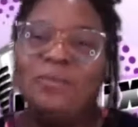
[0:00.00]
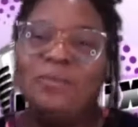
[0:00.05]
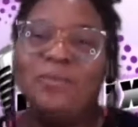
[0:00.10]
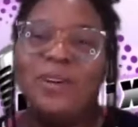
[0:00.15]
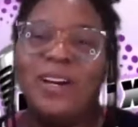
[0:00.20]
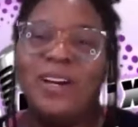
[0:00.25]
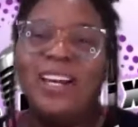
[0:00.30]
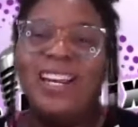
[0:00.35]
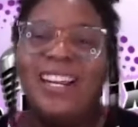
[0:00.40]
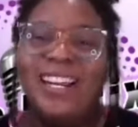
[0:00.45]

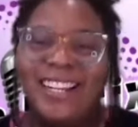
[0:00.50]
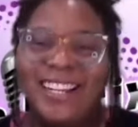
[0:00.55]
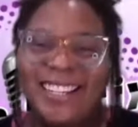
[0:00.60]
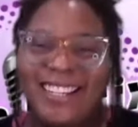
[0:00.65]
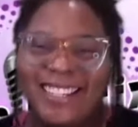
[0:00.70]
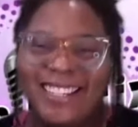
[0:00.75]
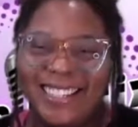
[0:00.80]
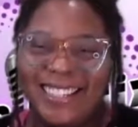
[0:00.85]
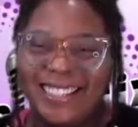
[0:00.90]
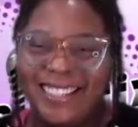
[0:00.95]
But
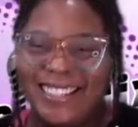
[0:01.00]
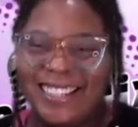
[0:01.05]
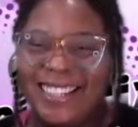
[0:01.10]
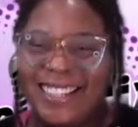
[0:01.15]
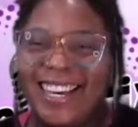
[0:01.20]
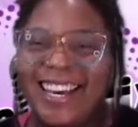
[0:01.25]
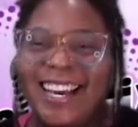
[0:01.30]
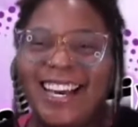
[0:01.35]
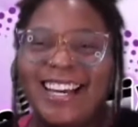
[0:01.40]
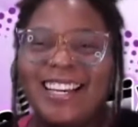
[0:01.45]

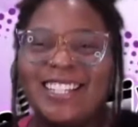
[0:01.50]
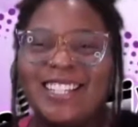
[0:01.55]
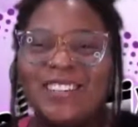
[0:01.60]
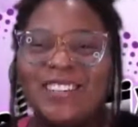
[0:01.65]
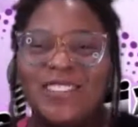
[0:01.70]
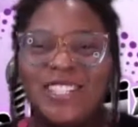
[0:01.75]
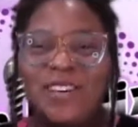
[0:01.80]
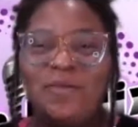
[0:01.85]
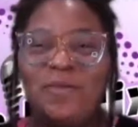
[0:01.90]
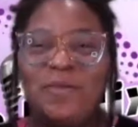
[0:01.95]
because I'm gonna
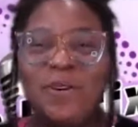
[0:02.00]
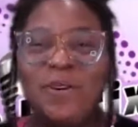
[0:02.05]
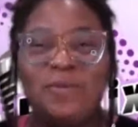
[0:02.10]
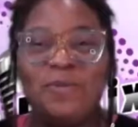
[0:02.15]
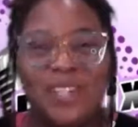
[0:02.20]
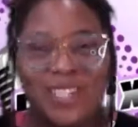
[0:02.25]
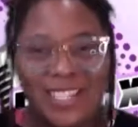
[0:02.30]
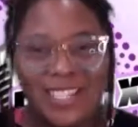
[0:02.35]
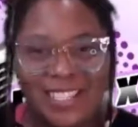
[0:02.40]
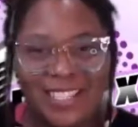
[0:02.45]
say more
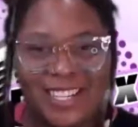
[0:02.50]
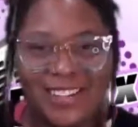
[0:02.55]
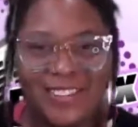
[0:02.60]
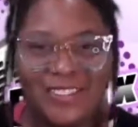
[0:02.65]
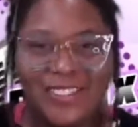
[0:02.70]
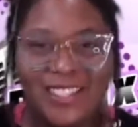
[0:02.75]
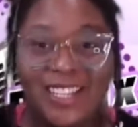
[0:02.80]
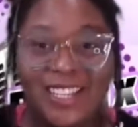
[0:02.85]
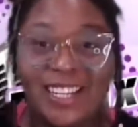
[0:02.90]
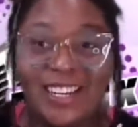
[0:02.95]
appreciative
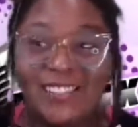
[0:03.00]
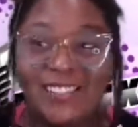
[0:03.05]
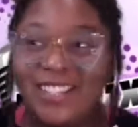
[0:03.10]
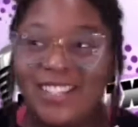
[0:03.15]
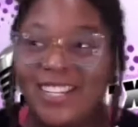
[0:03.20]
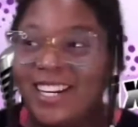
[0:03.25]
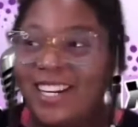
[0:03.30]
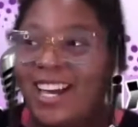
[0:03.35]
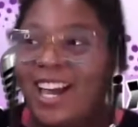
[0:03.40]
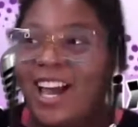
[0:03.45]
to the gifts
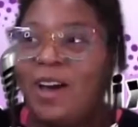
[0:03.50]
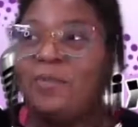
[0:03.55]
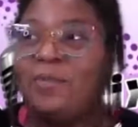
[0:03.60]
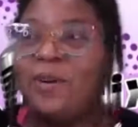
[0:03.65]
that I got,